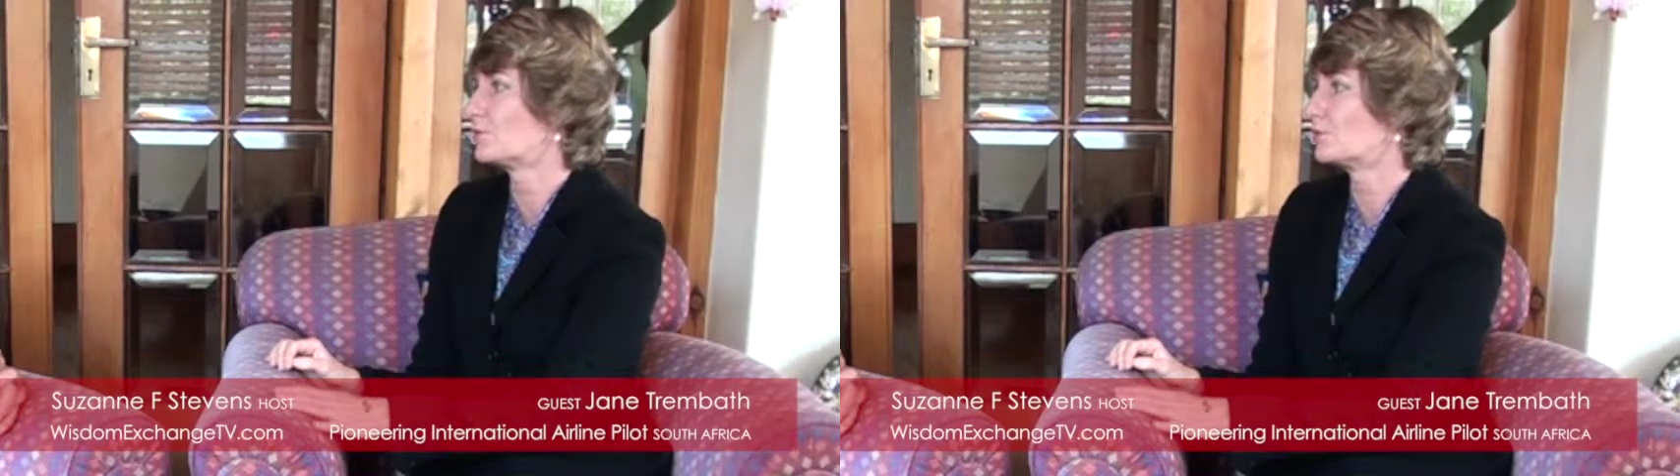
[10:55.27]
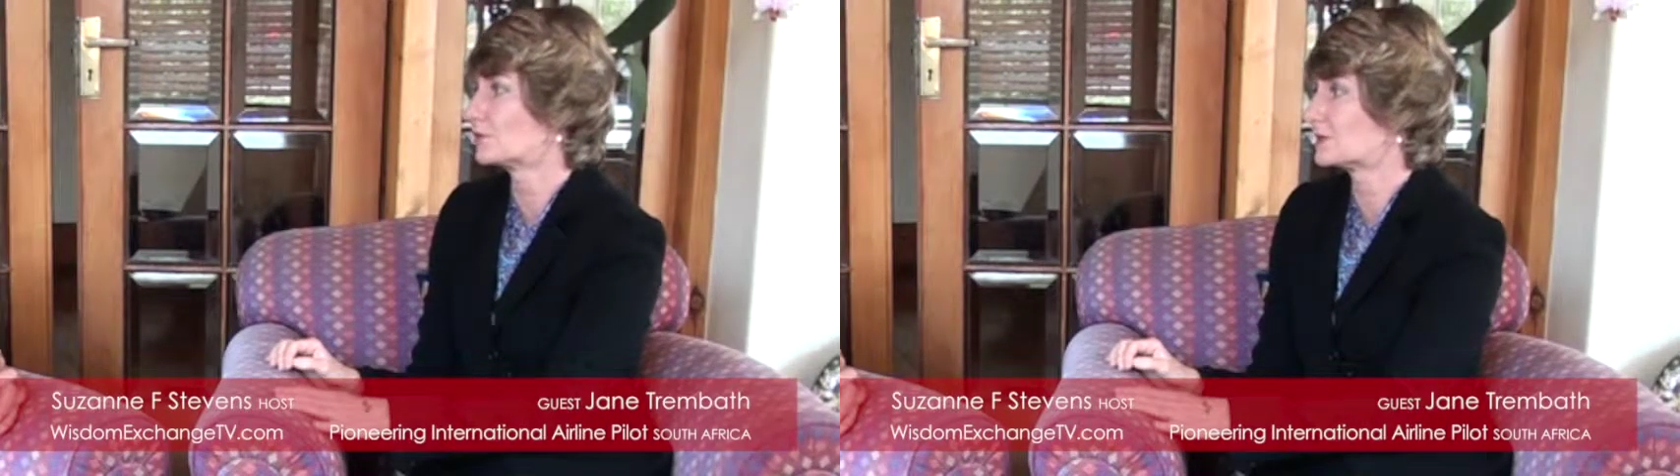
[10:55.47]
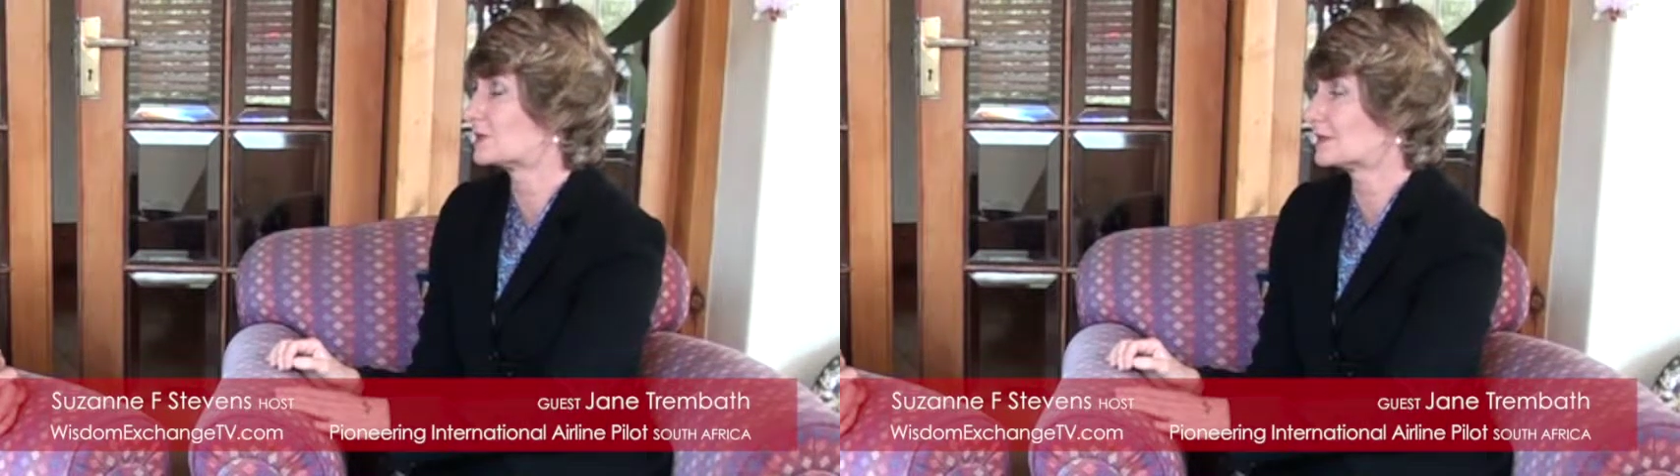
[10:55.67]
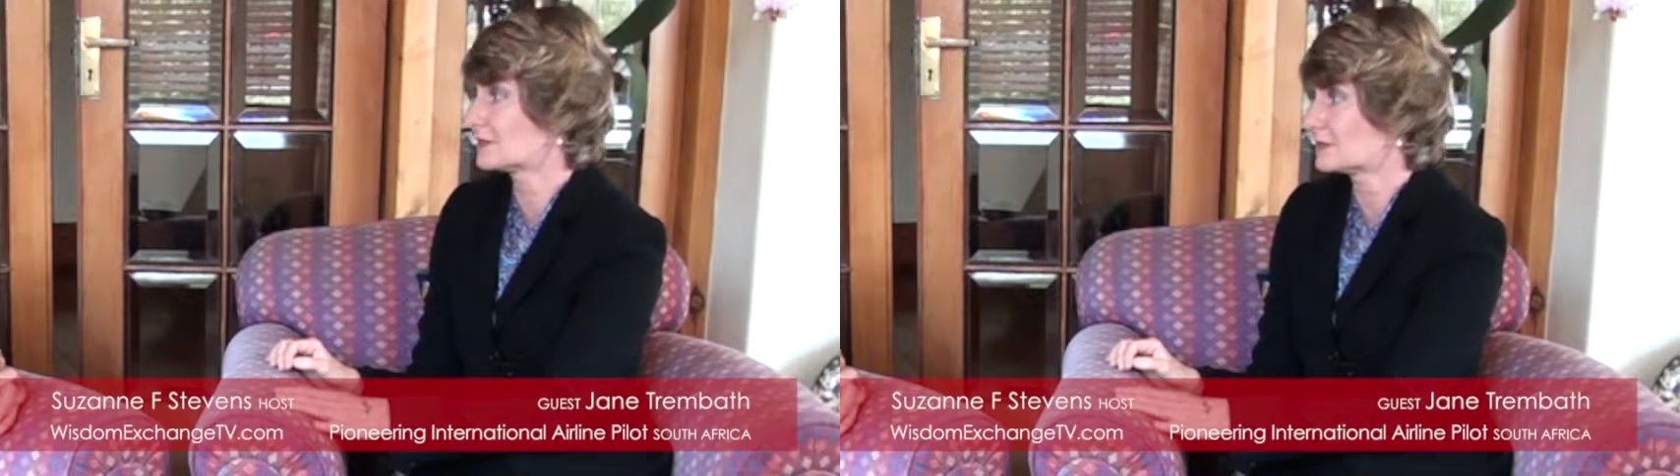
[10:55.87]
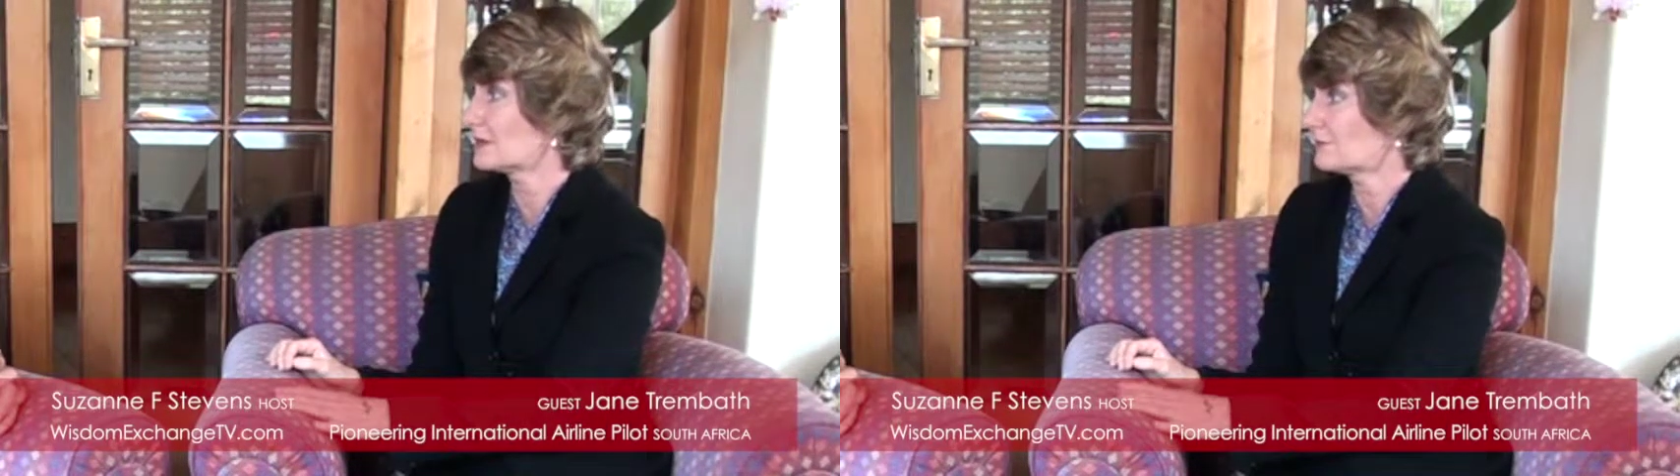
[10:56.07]
board because it's a
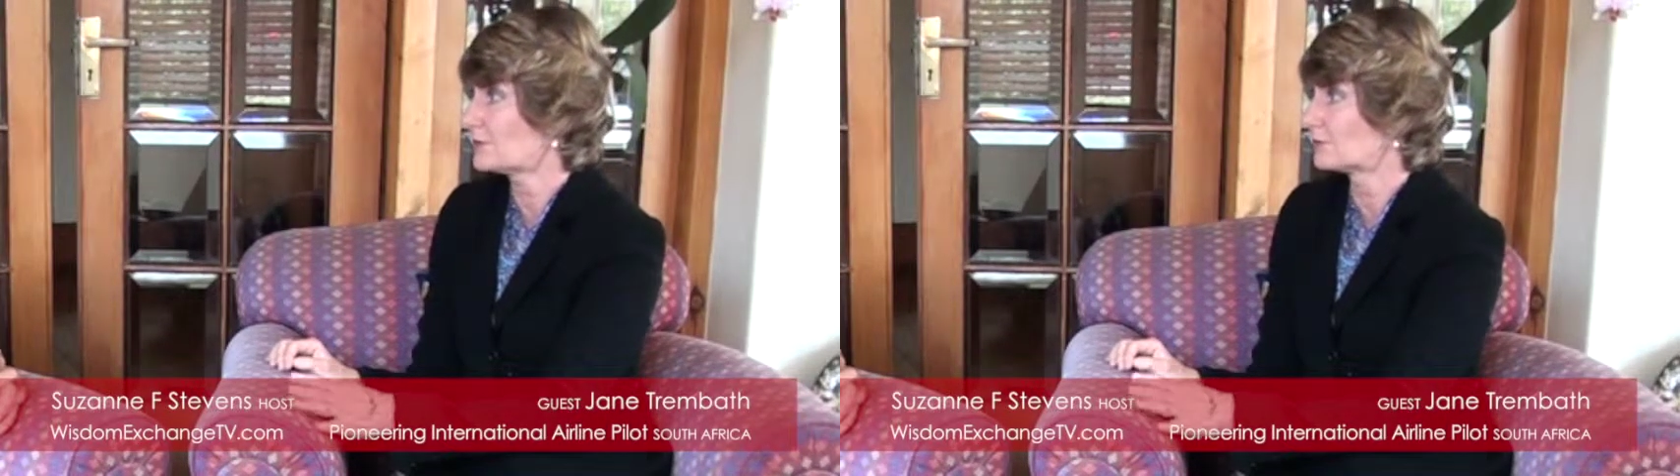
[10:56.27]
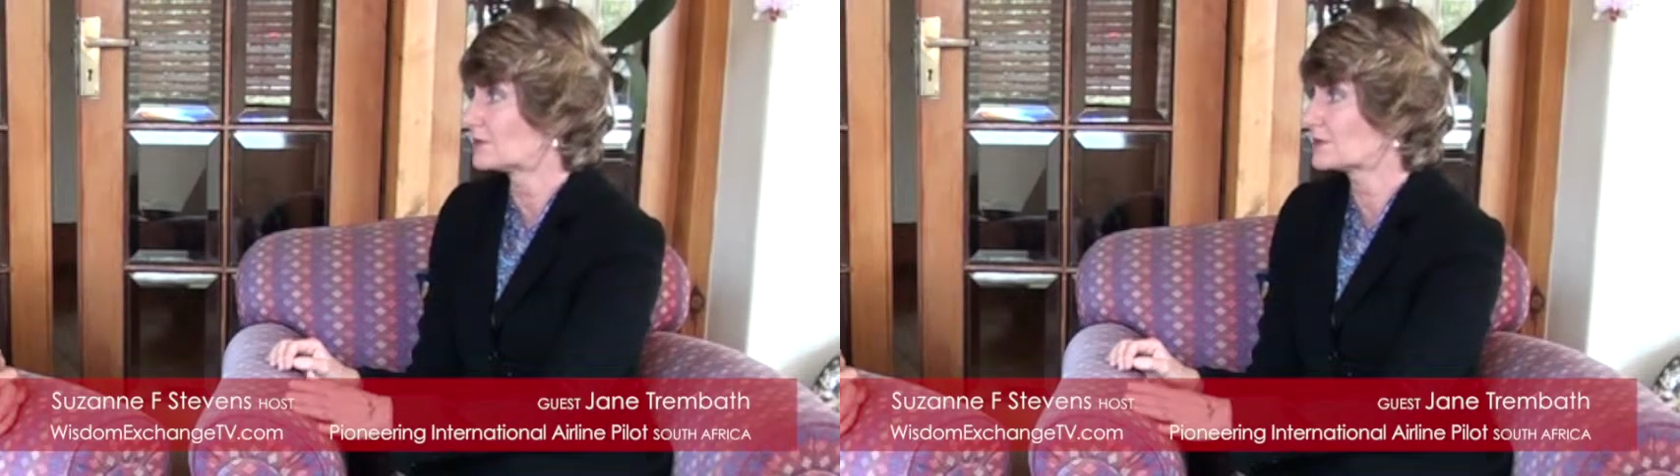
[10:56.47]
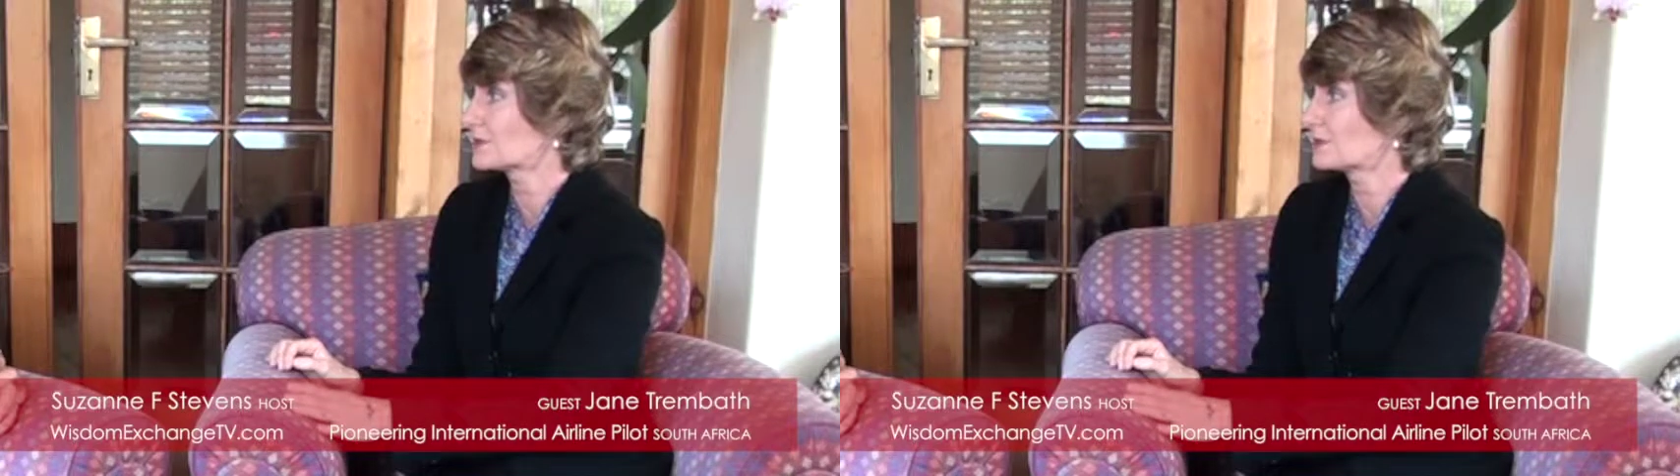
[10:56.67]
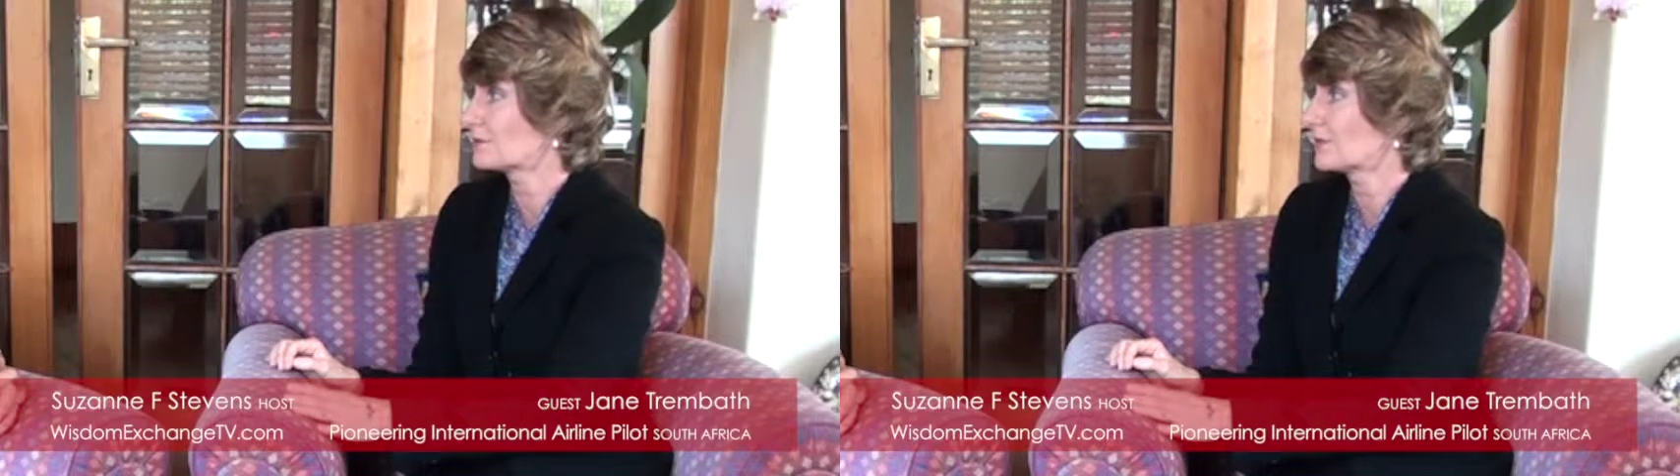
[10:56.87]
safety risk.